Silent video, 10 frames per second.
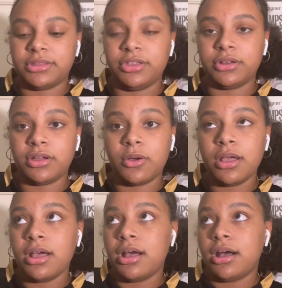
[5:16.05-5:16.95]

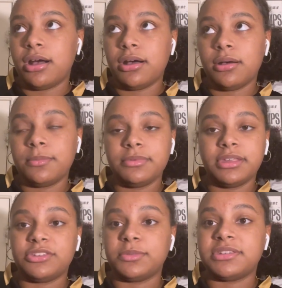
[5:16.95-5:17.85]

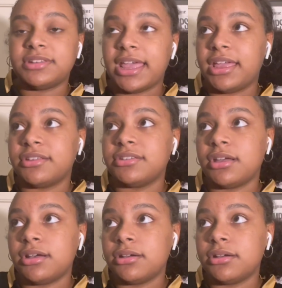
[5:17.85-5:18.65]
his mistakes,